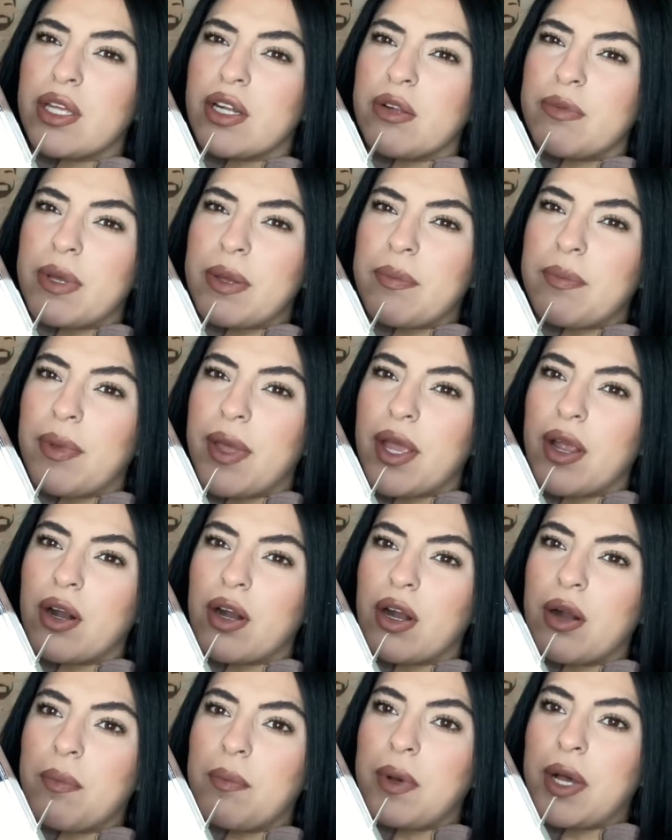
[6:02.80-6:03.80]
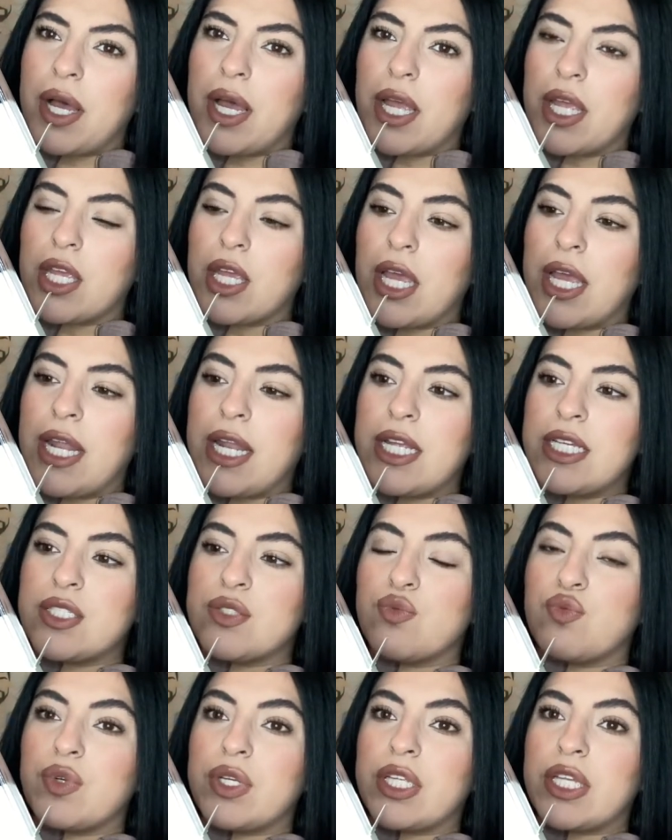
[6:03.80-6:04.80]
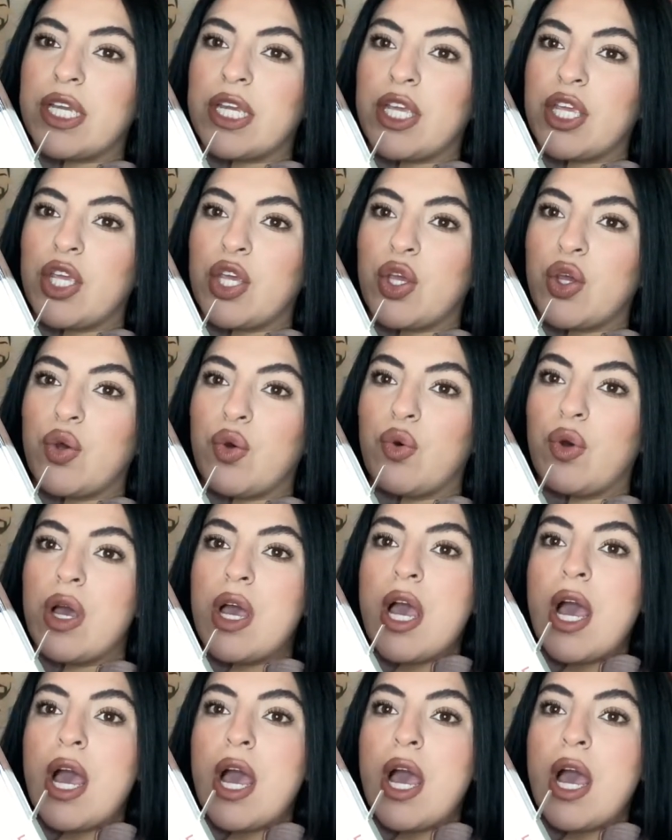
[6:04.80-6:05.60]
bit bigger, but it is really cute.